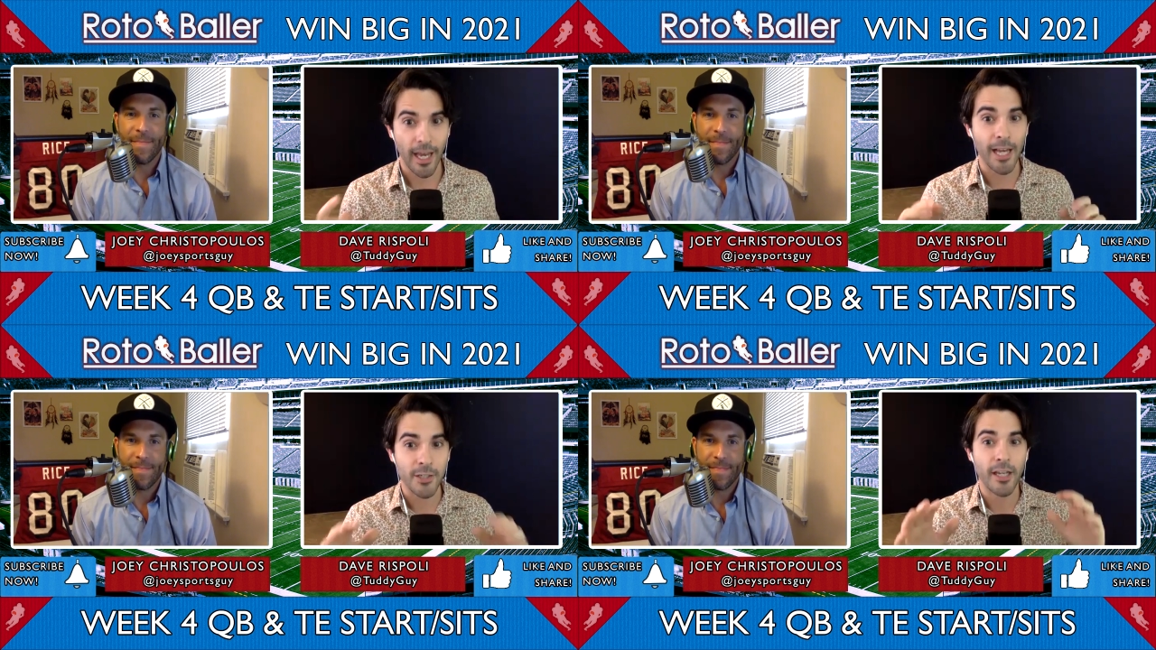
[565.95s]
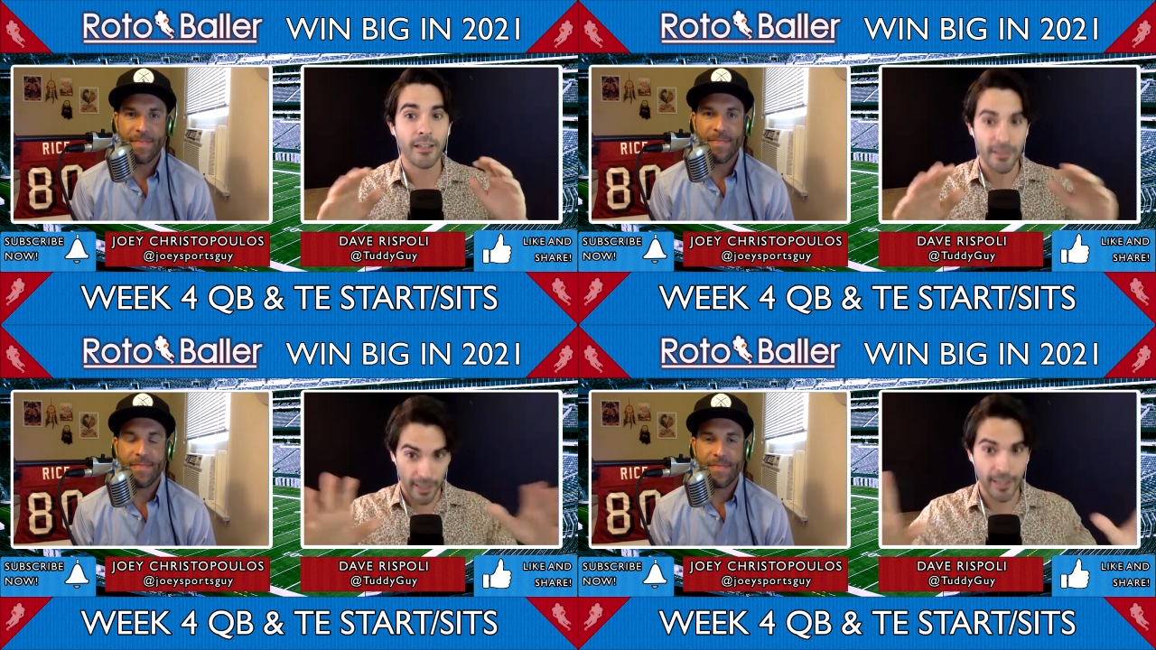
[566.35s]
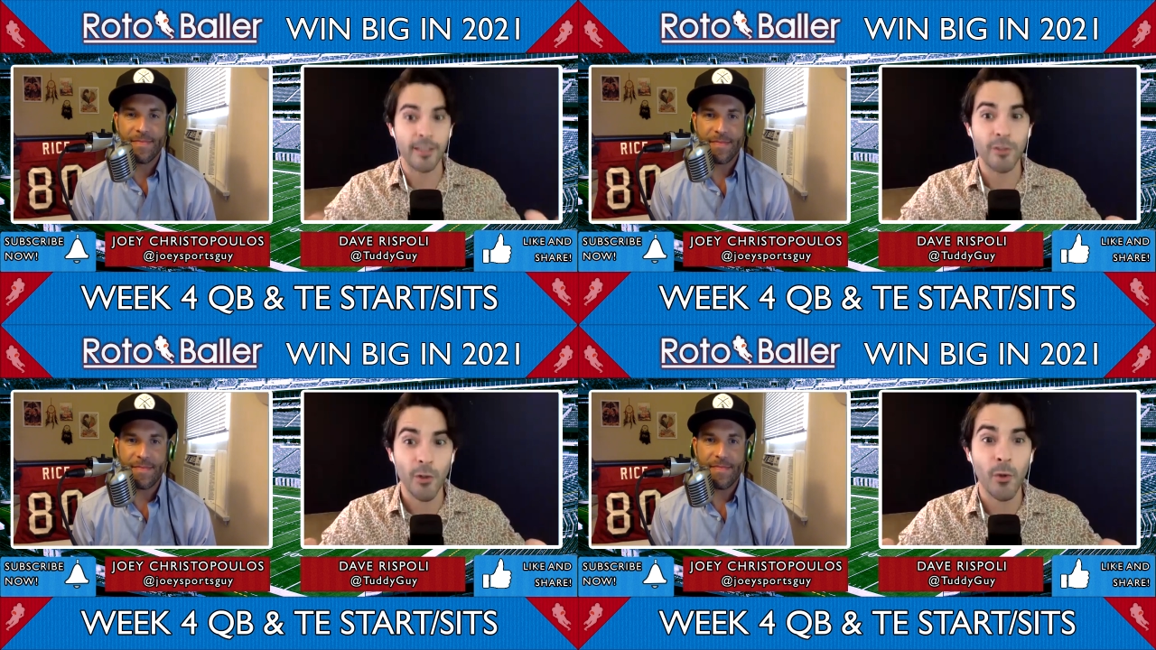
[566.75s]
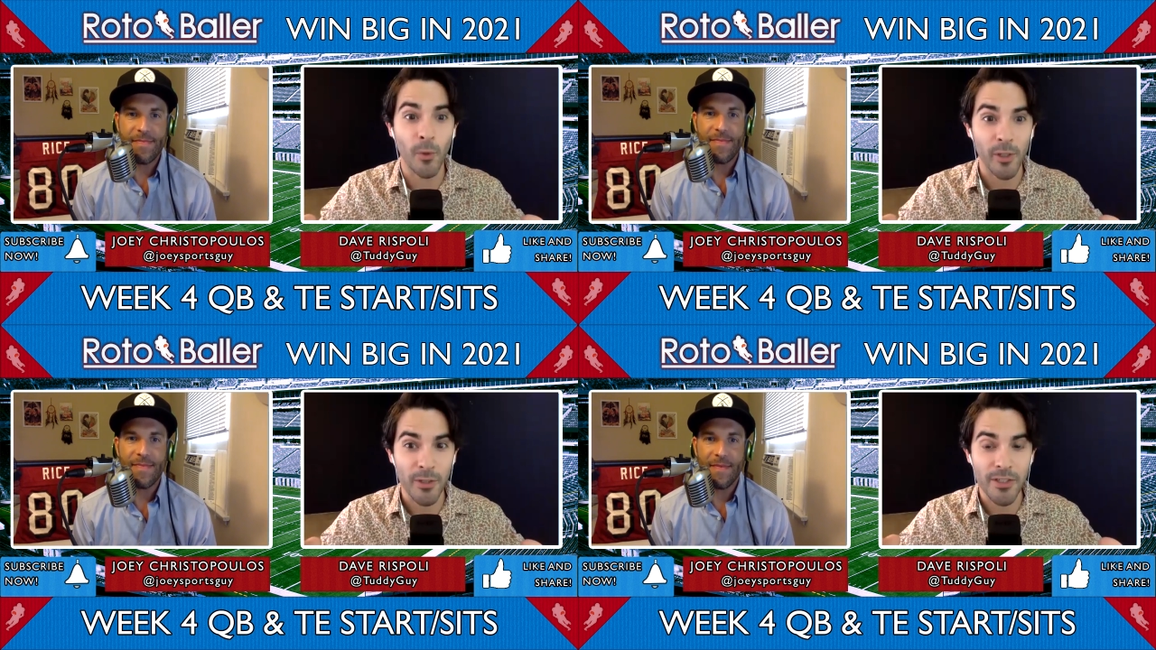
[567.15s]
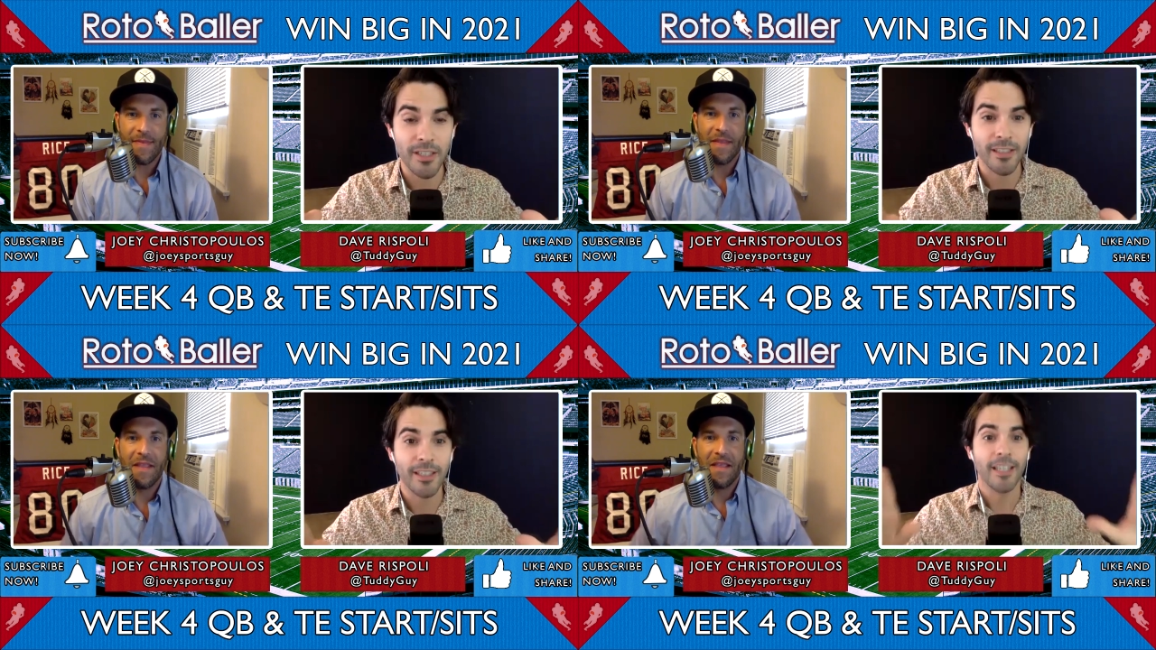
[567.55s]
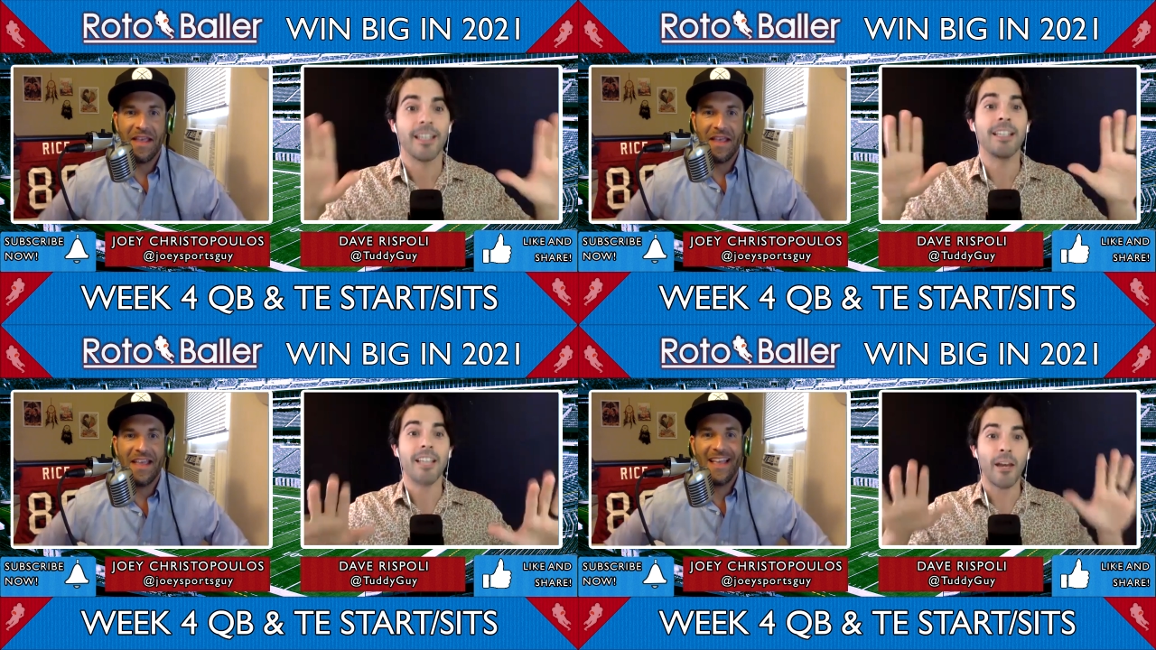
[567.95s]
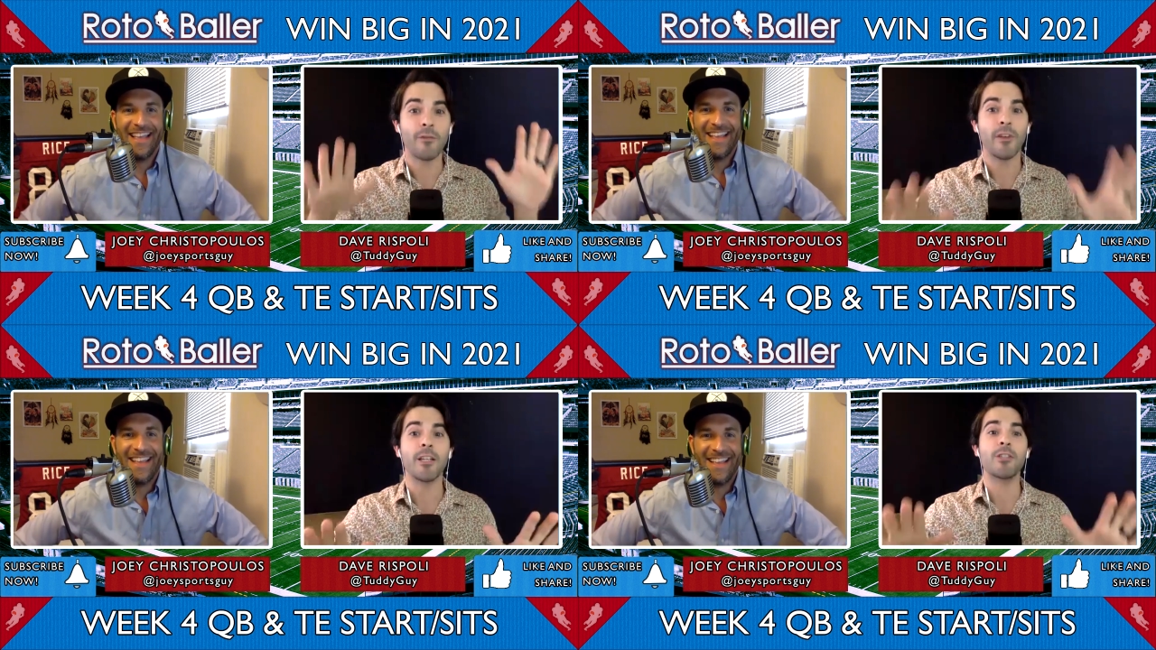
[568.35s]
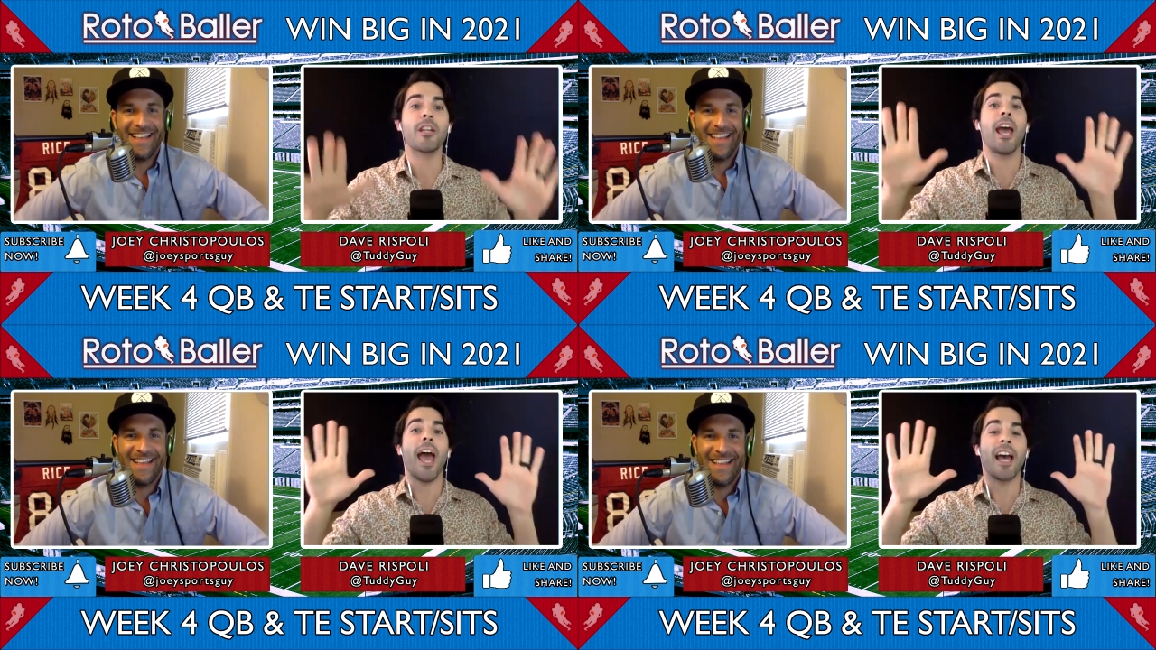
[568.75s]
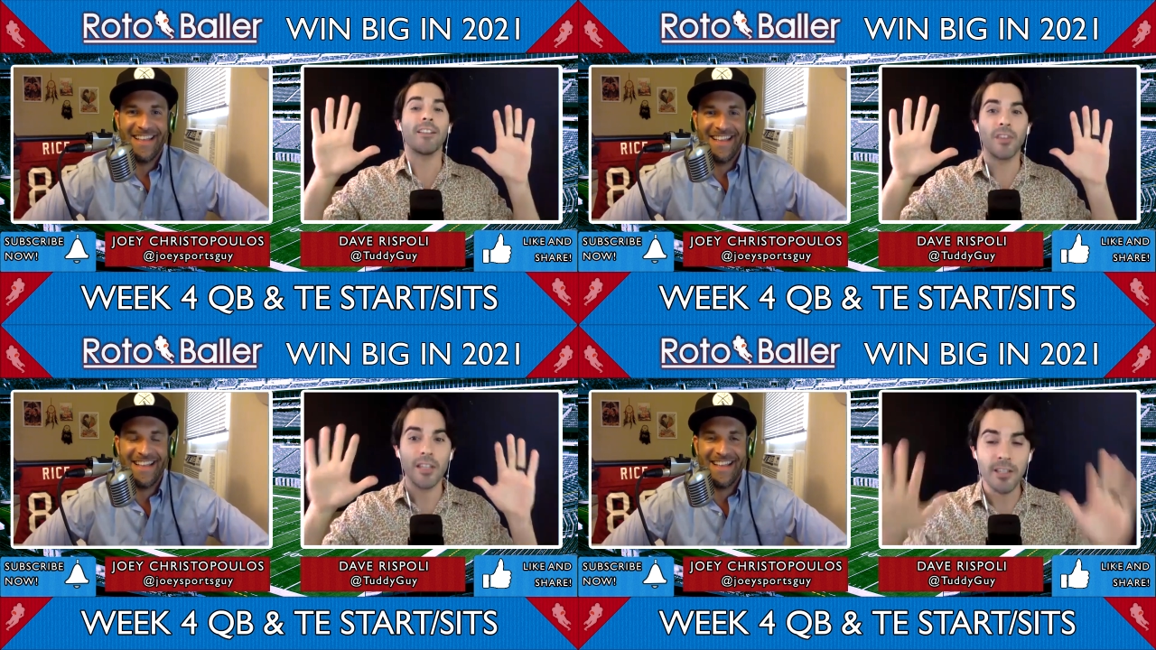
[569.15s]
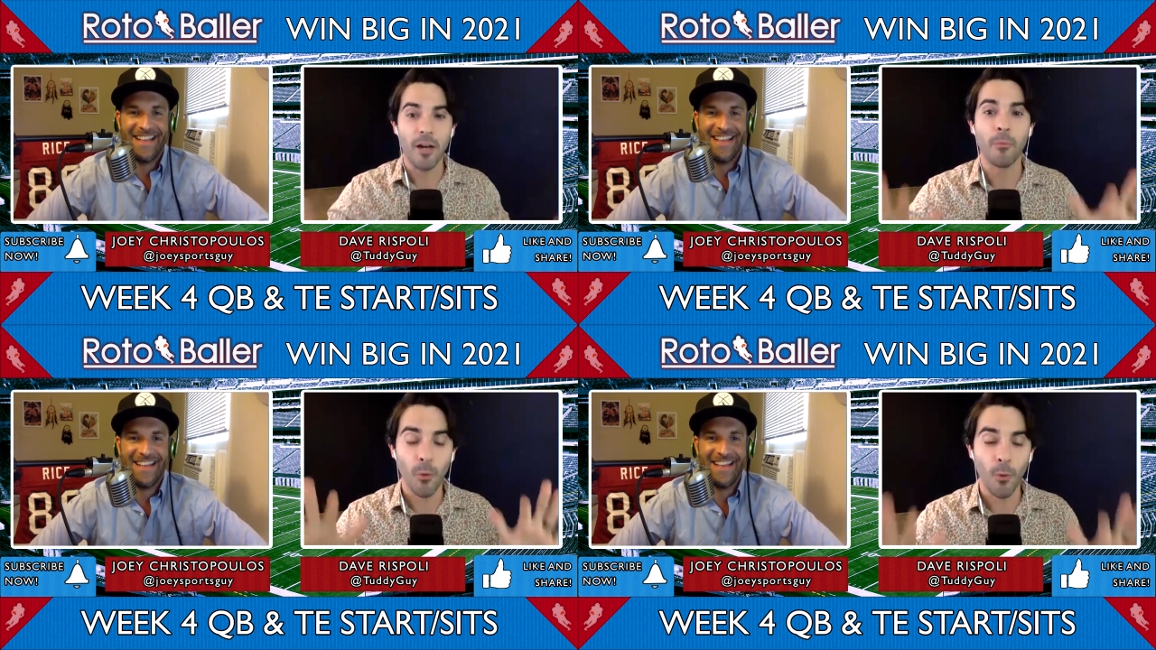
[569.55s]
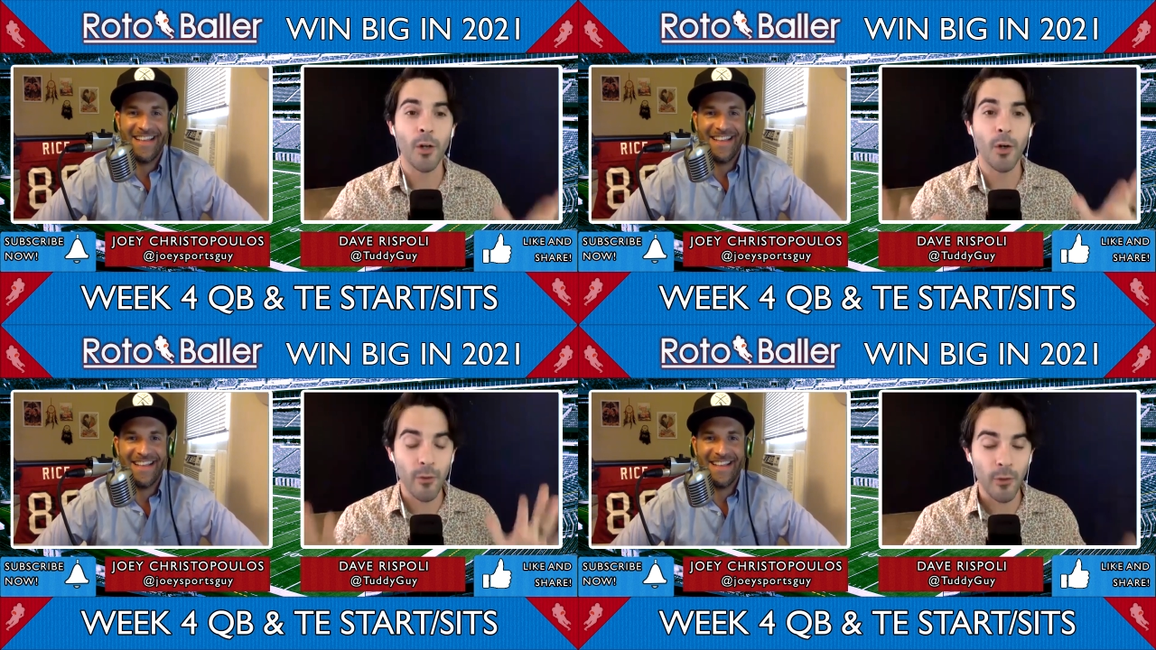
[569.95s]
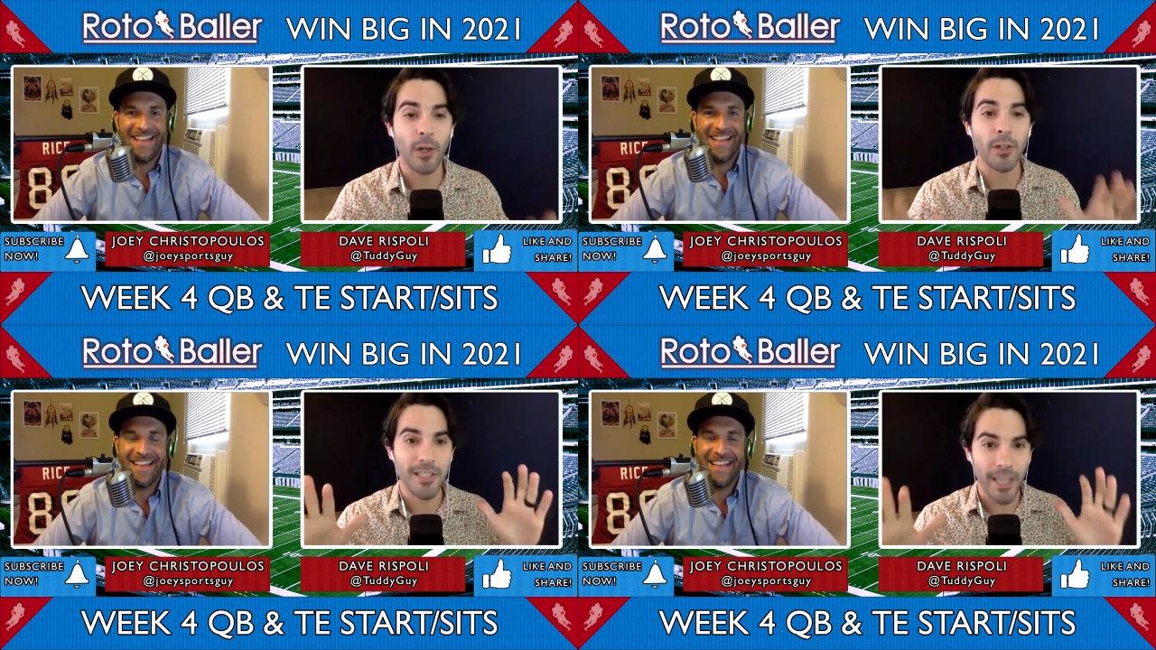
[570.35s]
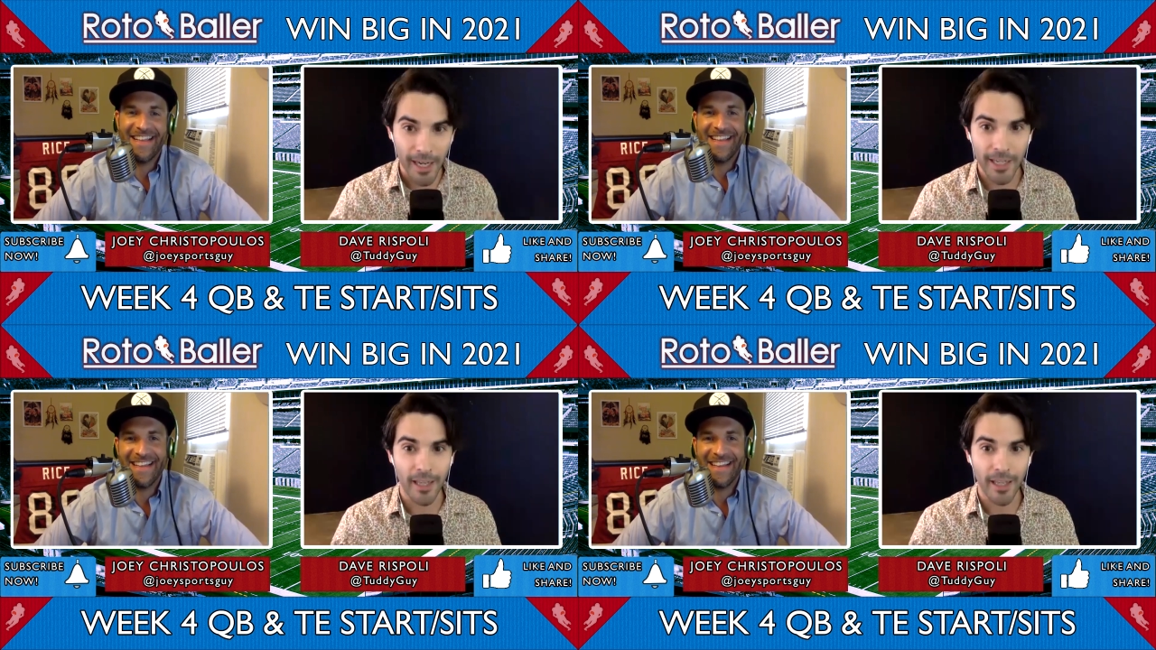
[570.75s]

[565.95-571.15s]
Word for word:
Speaker 1: Hashtag tight ends are the worst. This guy finished as the number one overall tight